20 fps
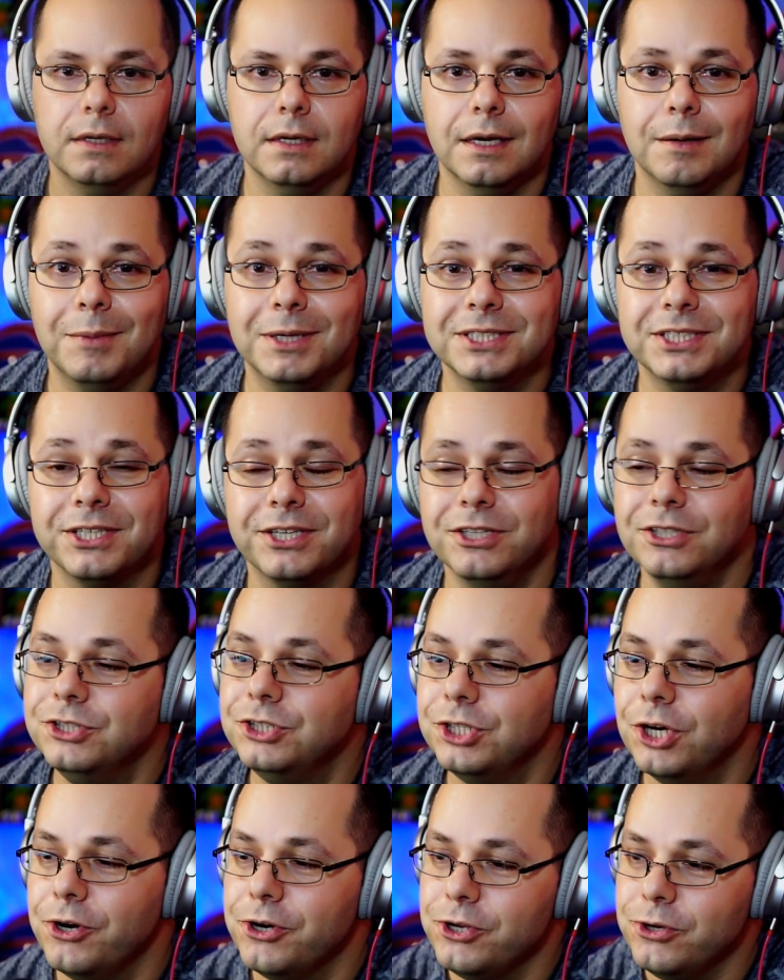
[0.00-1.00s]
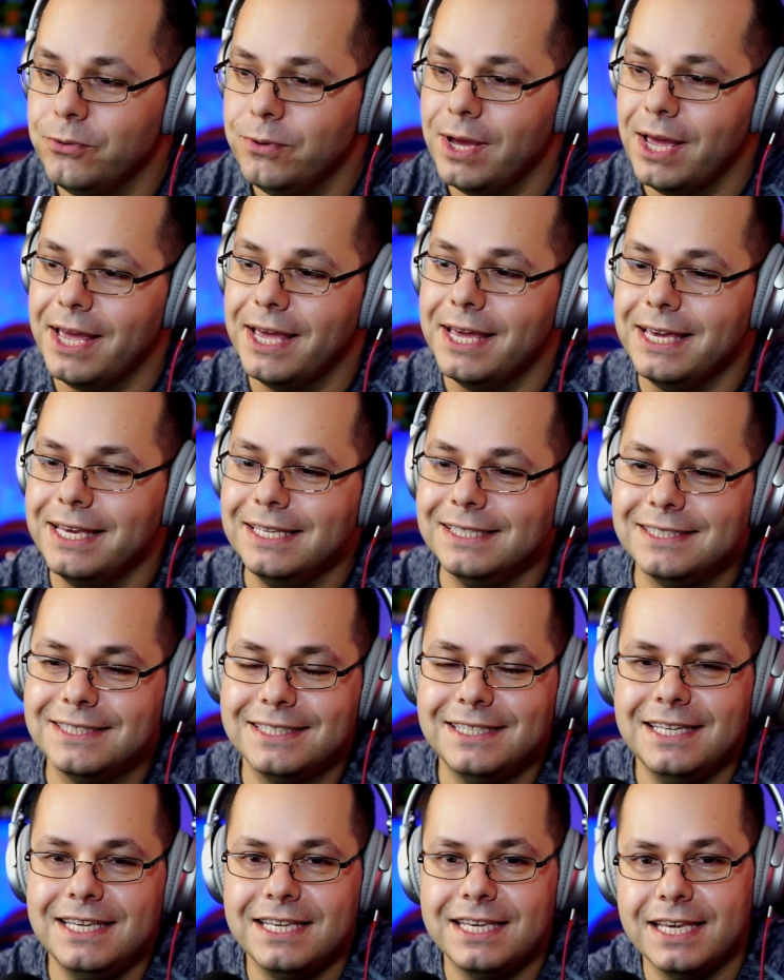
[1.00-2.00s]
I'm also going to show you a
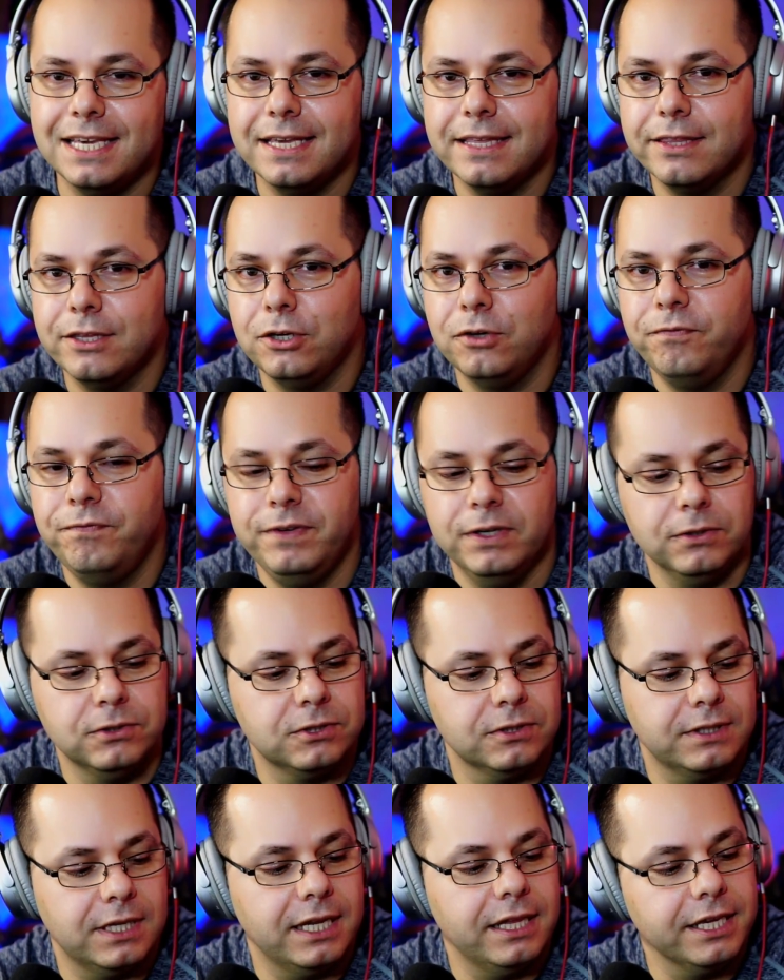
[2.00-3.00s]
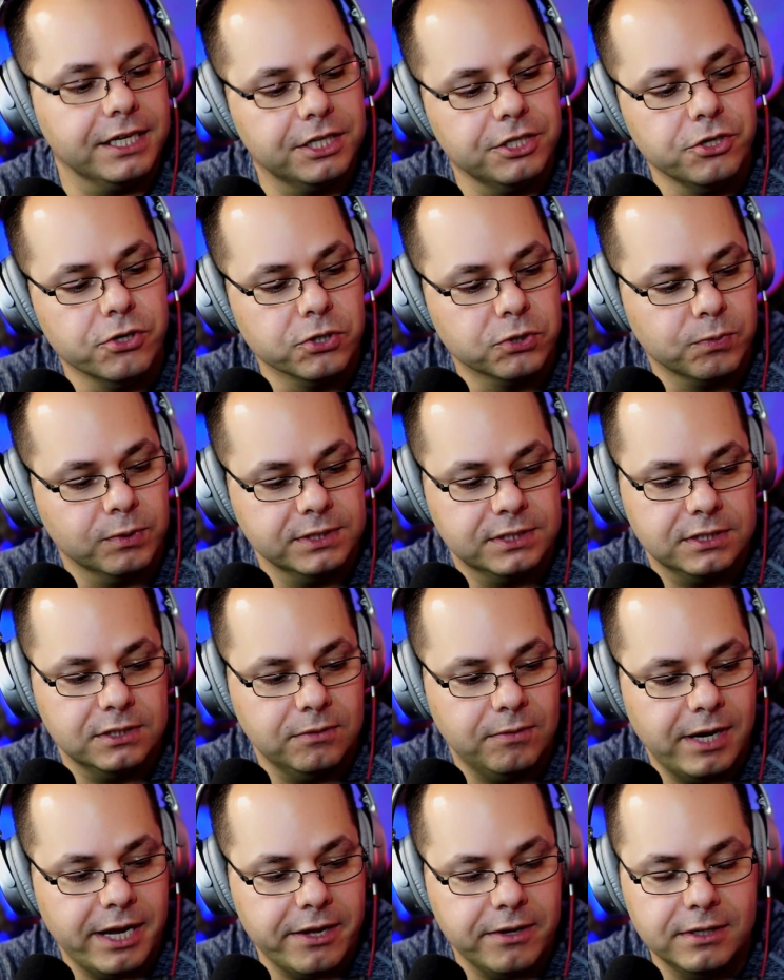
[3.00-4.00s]
sneaky little filter that I like to use once in a
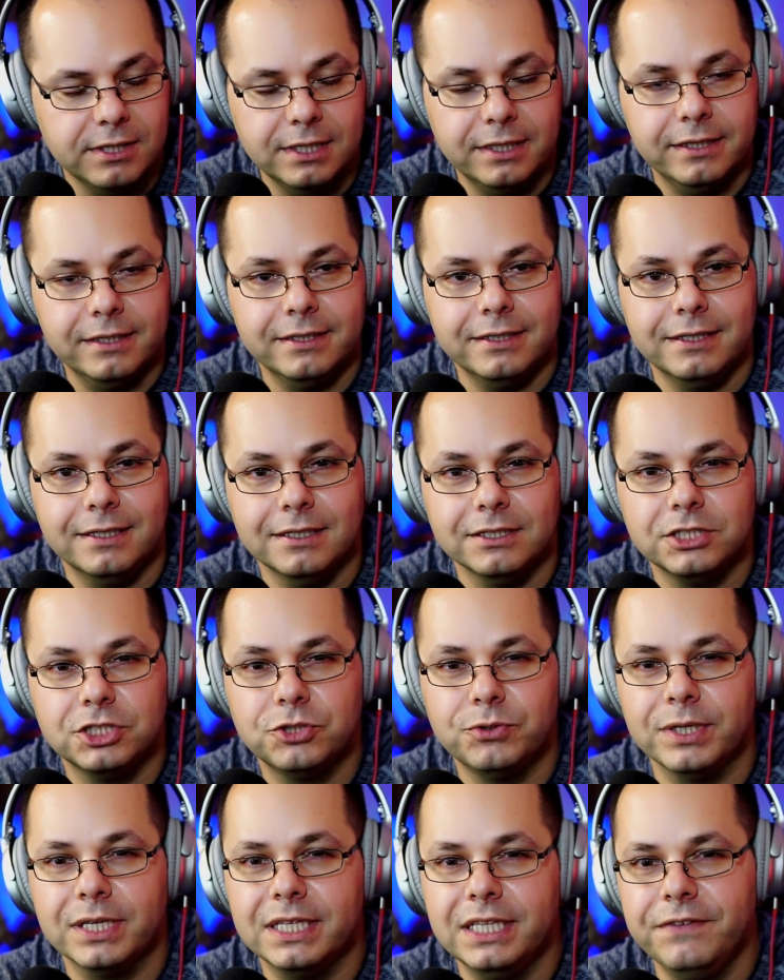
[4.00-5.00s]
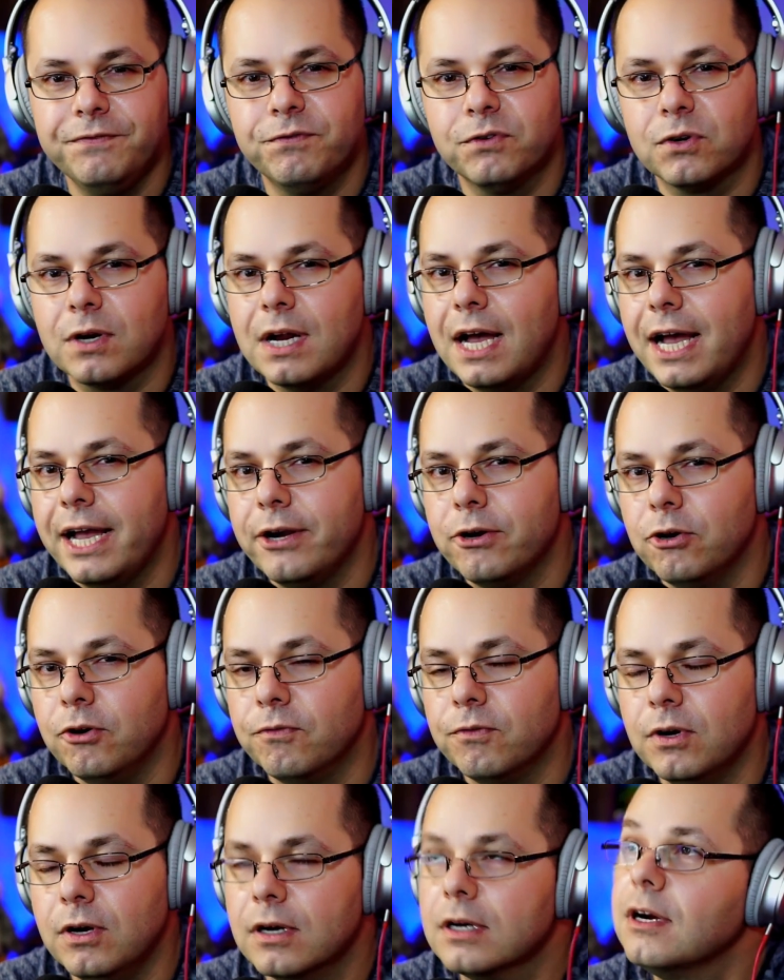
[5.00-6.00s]
while, strictly for higher
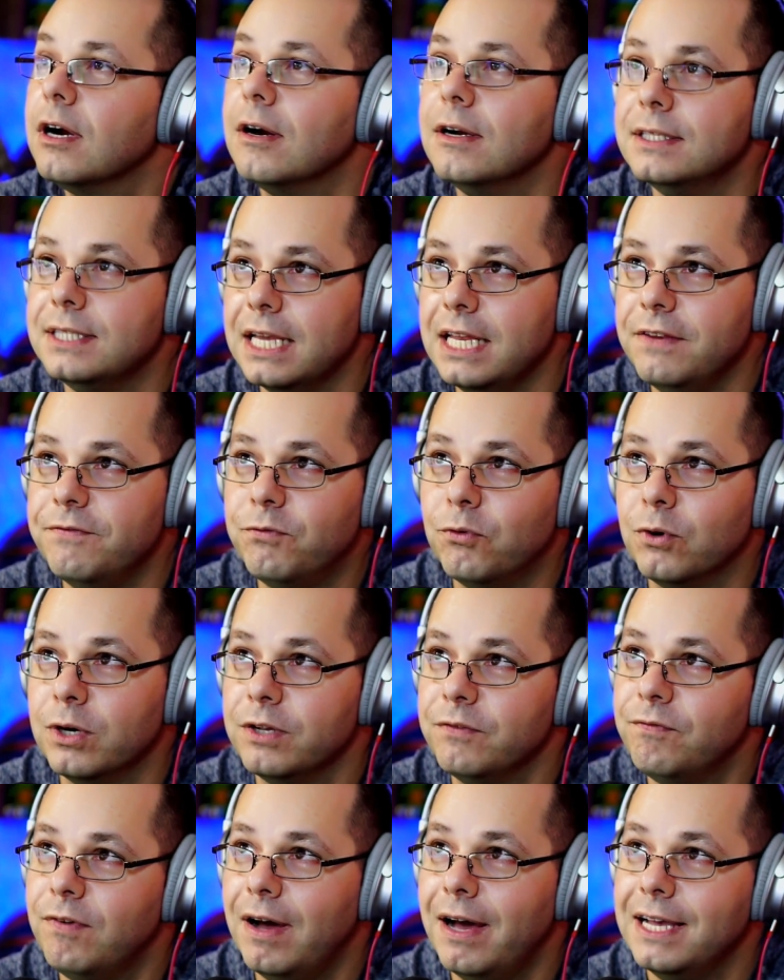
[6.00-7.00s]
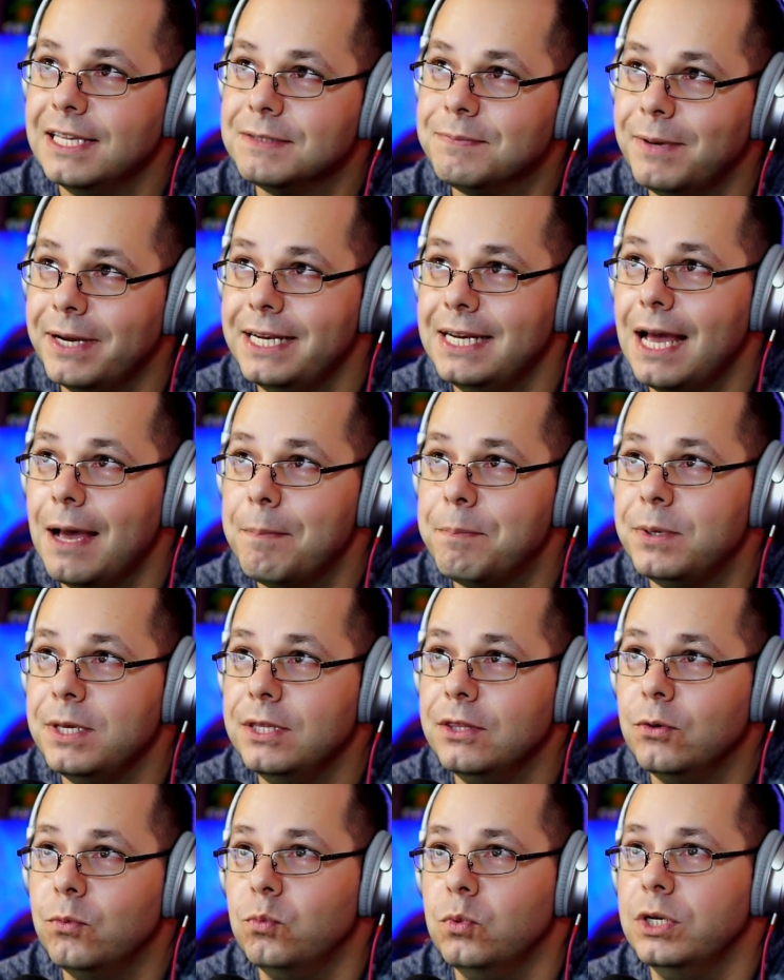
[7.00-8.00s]
overall cards. 80-45s might not be
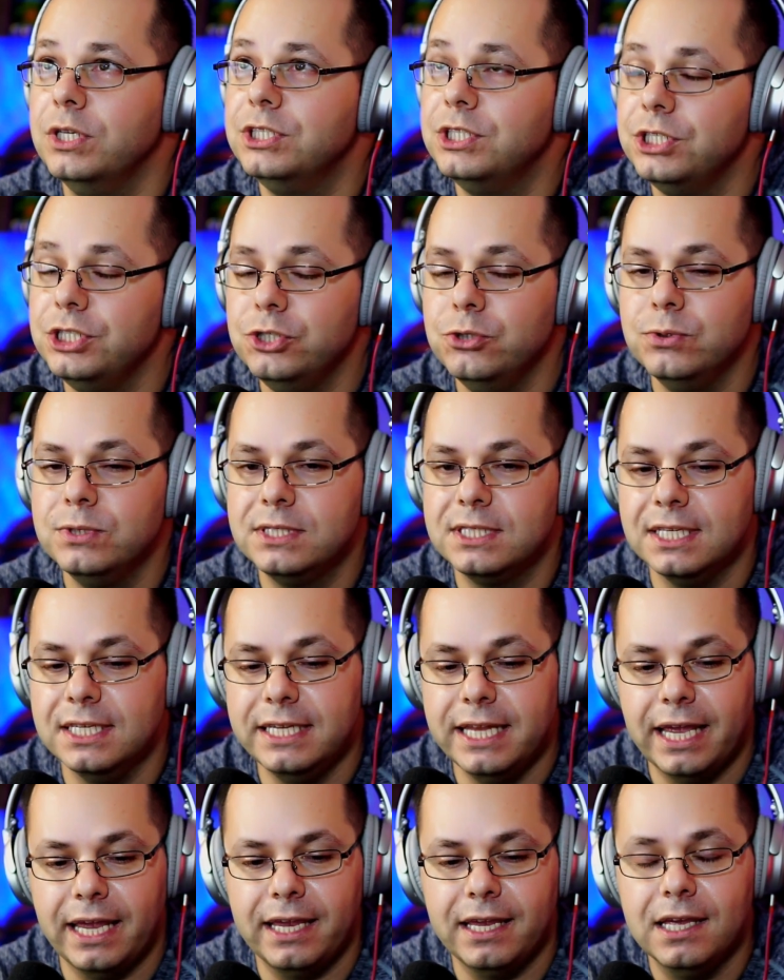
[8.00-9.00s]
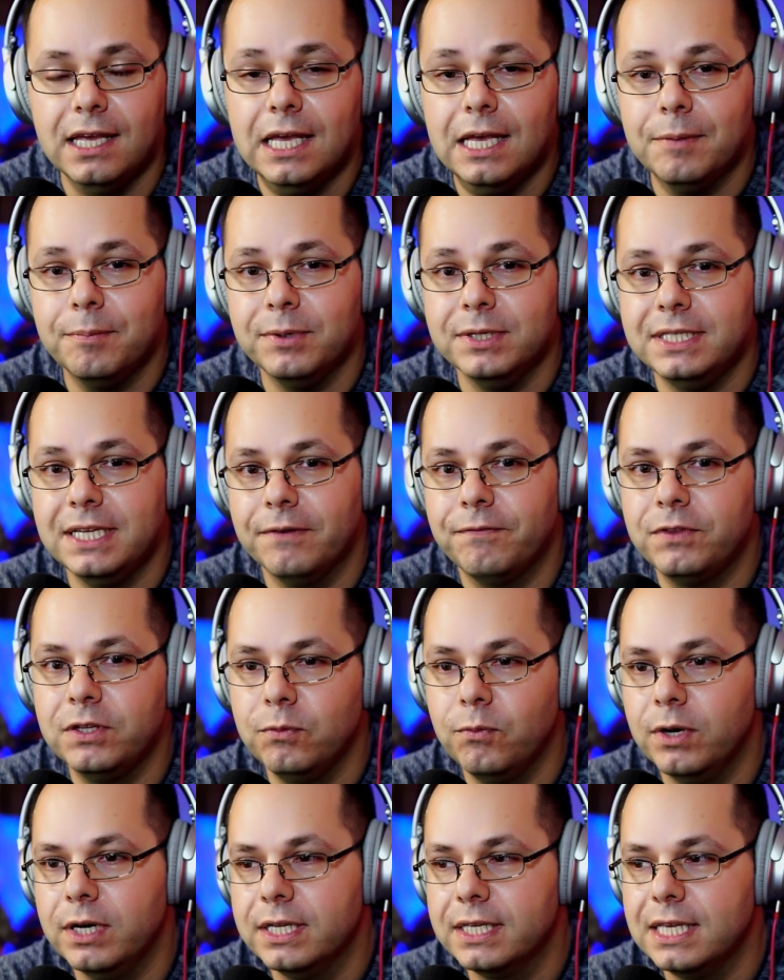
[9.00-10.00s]
the one to use today, but definitely
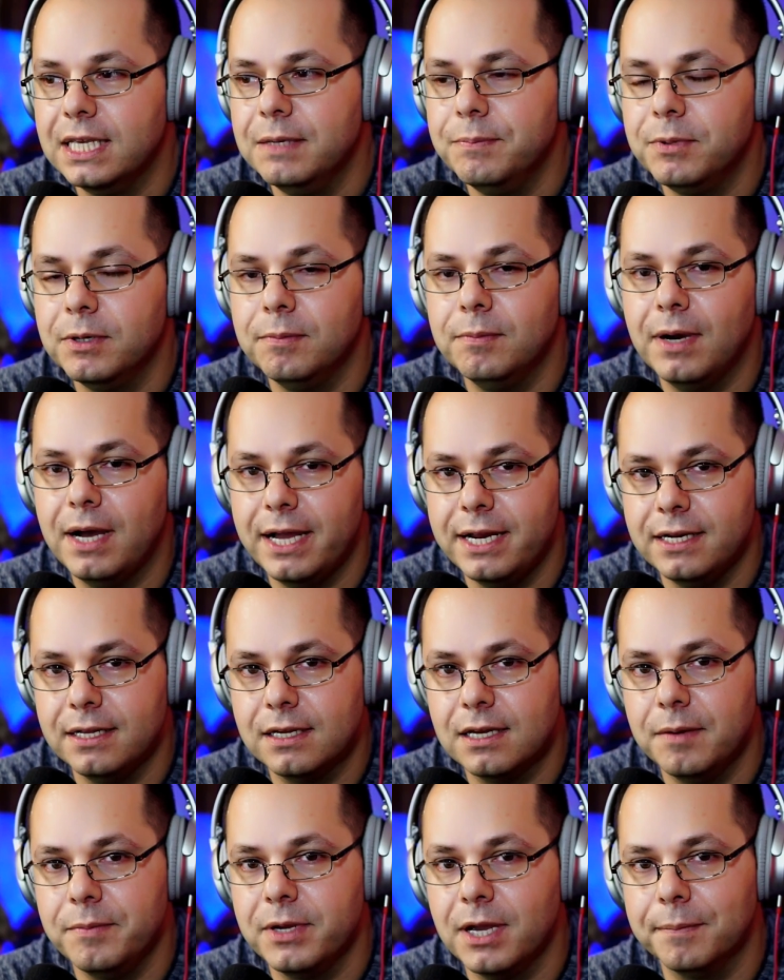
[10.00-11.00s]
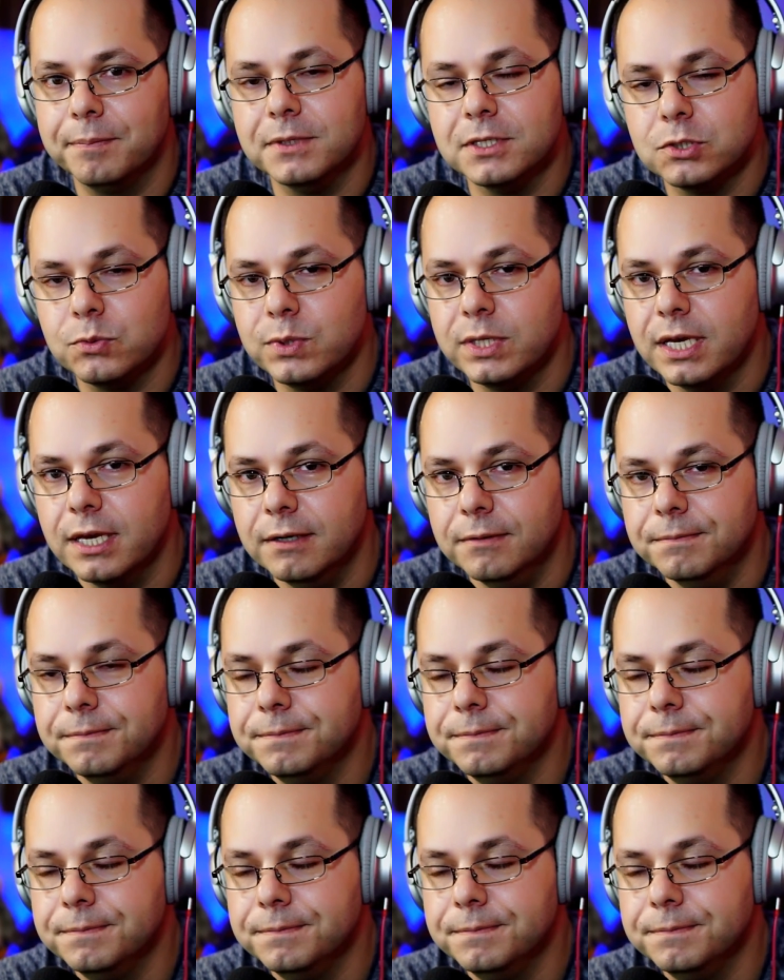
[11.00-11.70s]
one to keep in mind coming up this weekend.